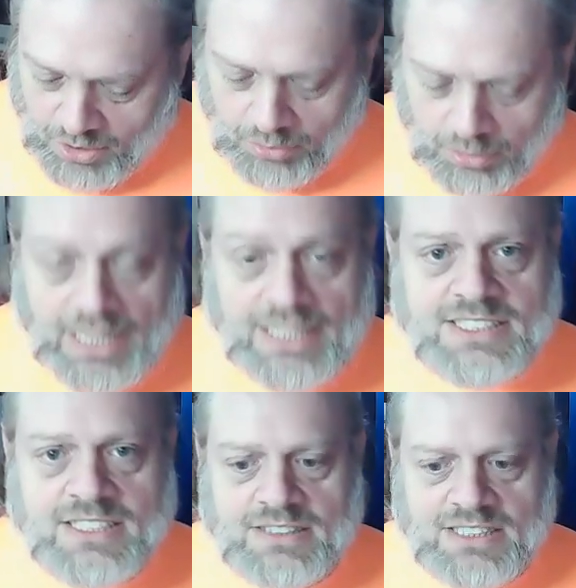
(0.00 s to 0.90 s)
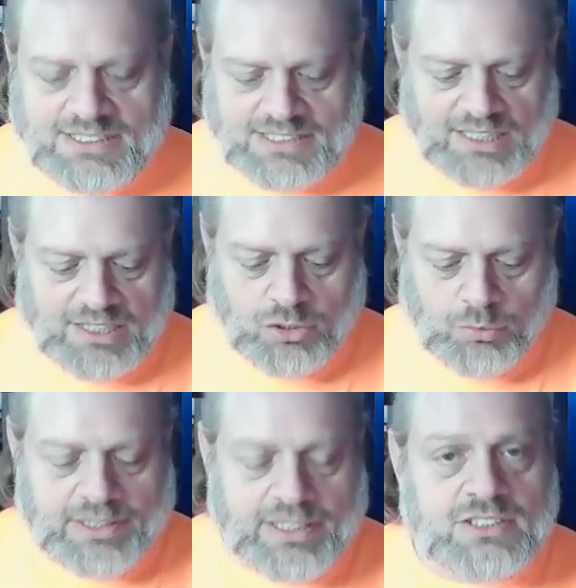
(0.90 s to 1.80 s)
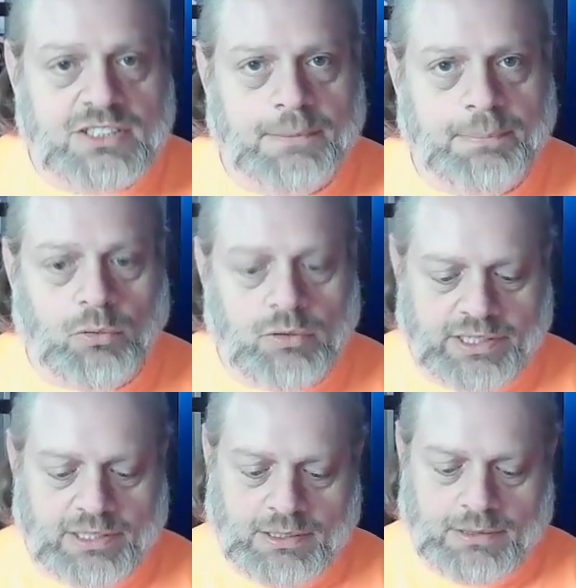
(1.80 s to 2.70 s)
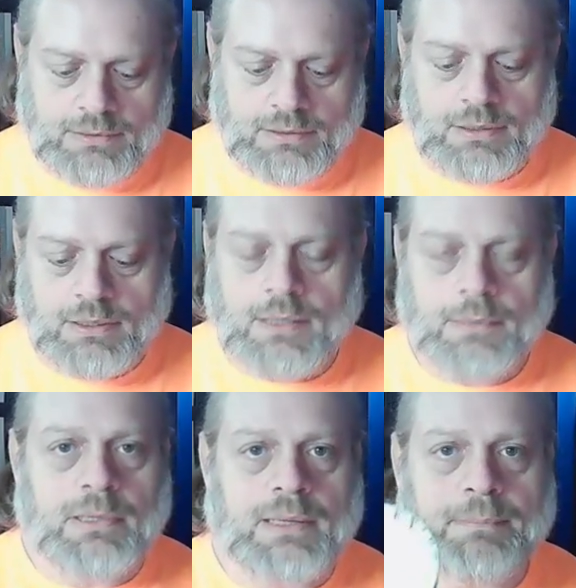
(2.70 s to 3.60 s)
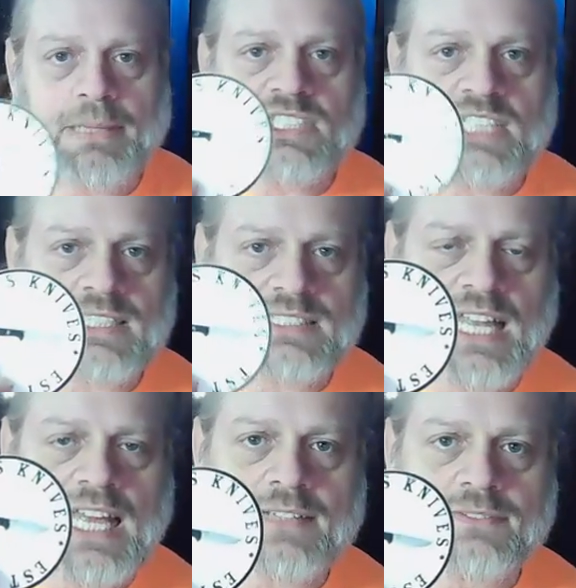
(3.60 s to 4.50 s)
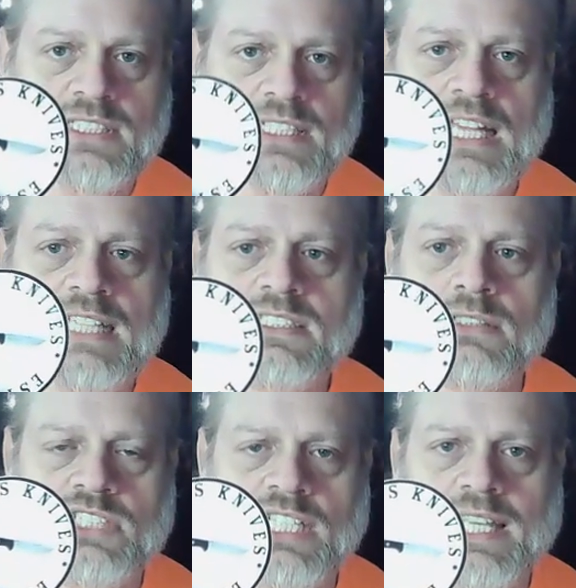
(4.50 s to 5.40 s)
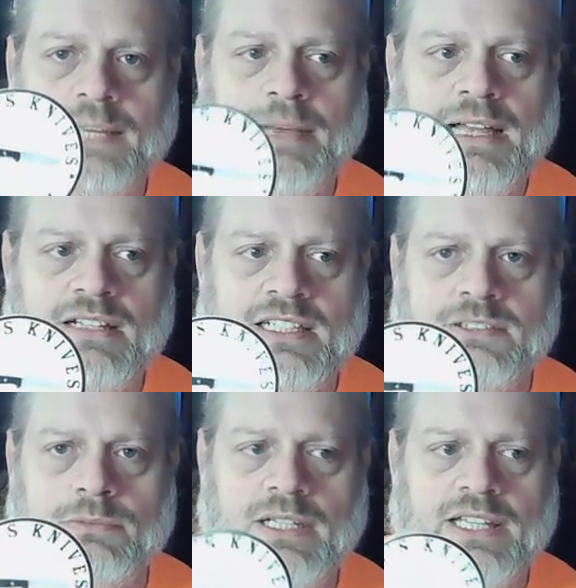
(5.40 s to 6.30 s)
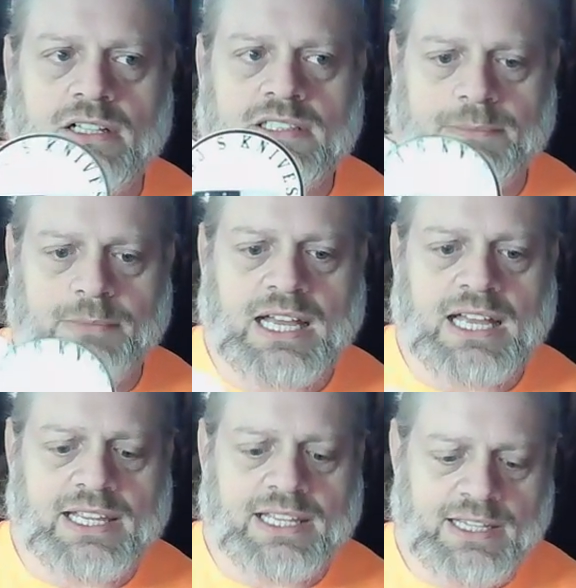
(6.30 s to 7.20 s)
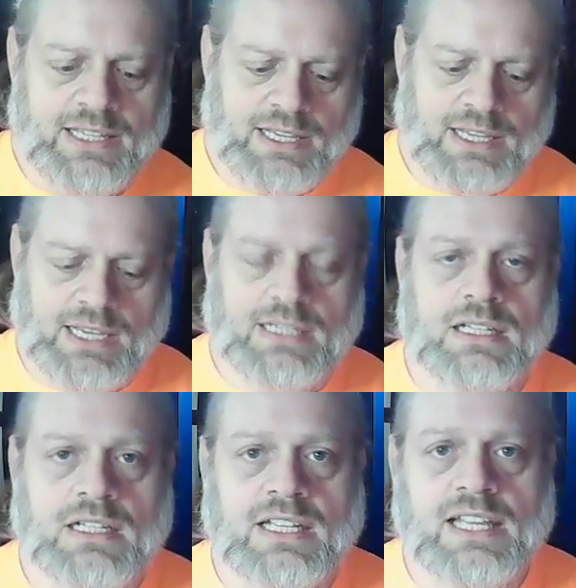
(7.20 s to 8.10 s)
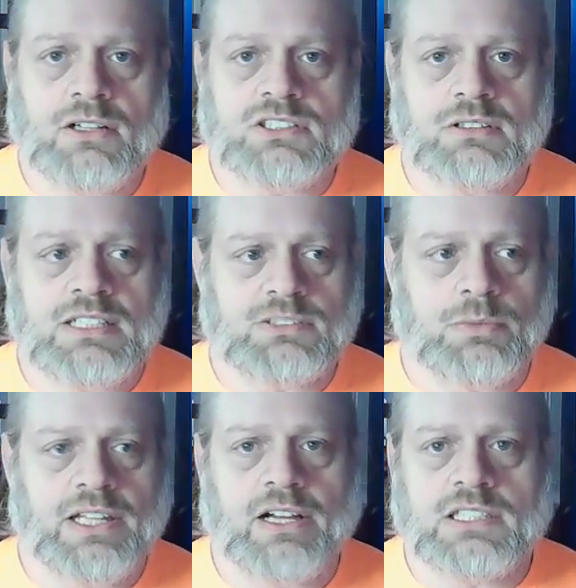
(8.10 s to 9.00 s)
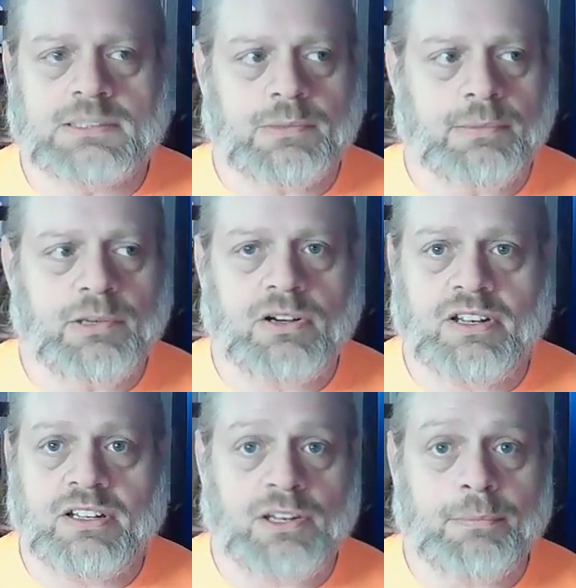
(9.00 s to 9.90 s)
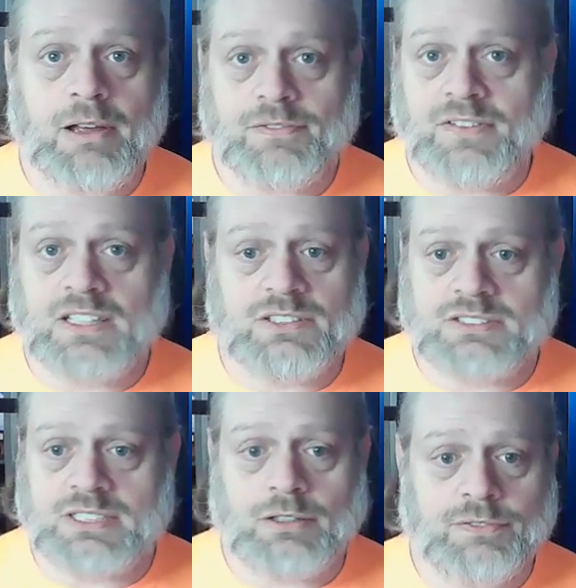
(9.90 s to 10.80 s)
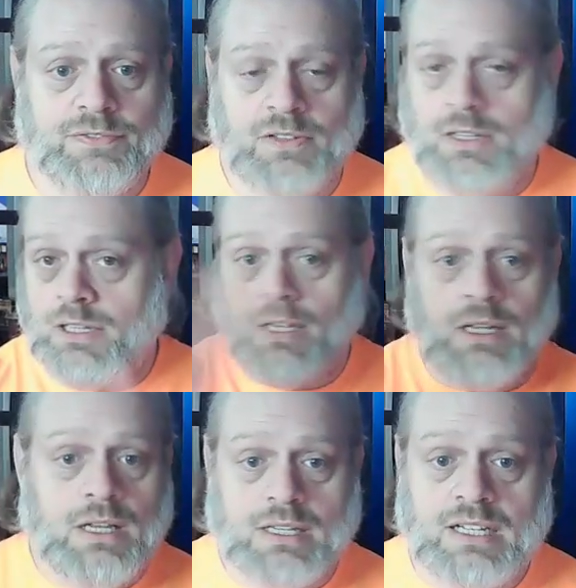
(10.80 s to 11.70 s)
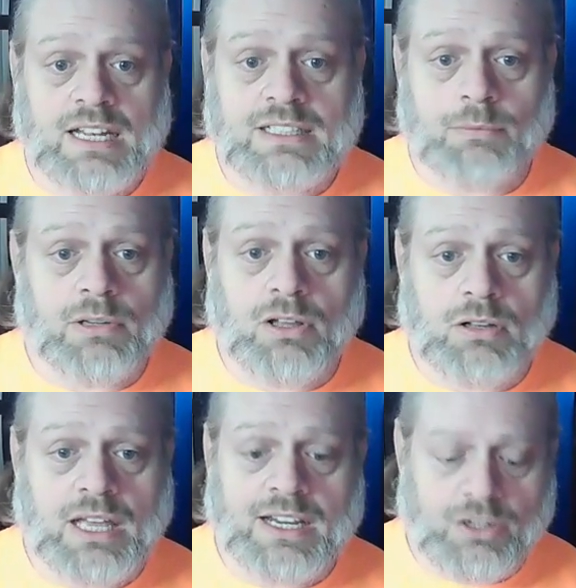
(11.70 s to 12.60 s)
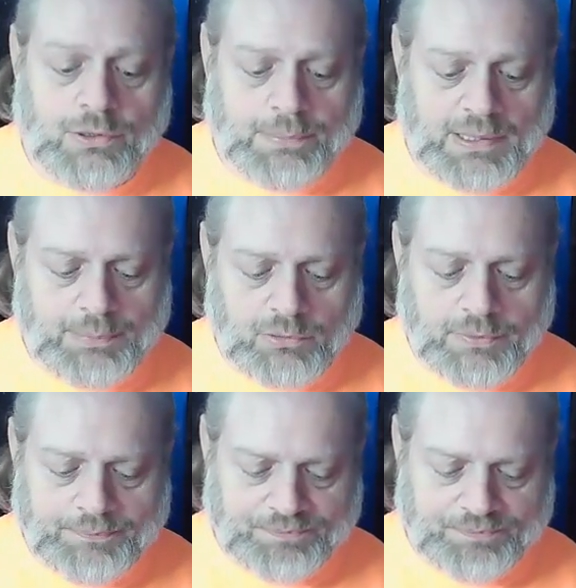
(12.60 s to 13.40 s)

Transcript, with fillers: Well, I hate to cut this kind of quick and to the point, but Big J's Knives, guys, go check him out. He's a really awesome guy, and uh, he also has a really awesome community, and you might find yourself uh, connecting with all kind of new people.